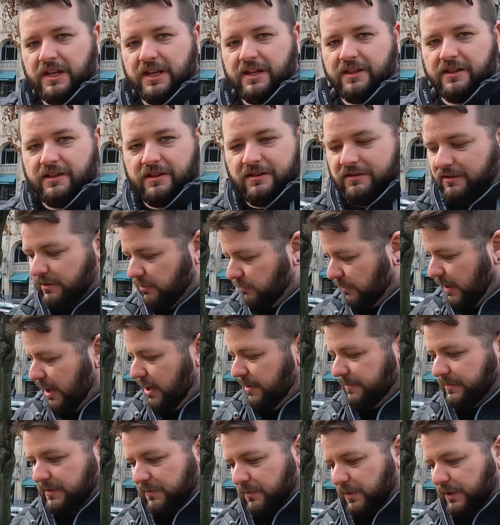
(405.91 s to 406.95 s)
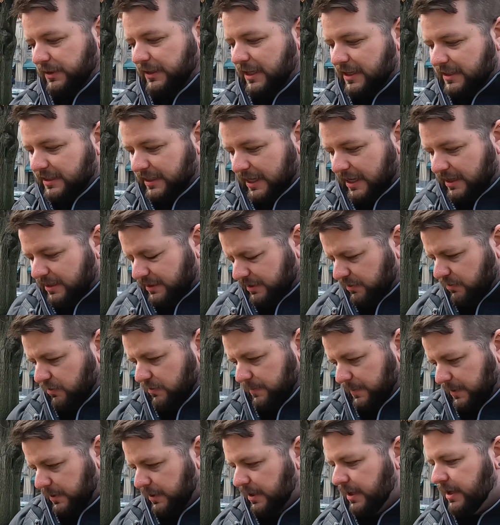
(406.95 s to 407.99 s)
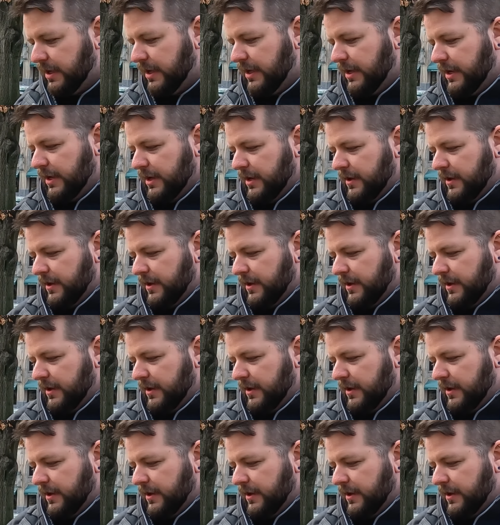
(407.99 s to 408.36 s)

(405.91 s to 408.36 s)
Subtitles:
within the realms of what they say is doable.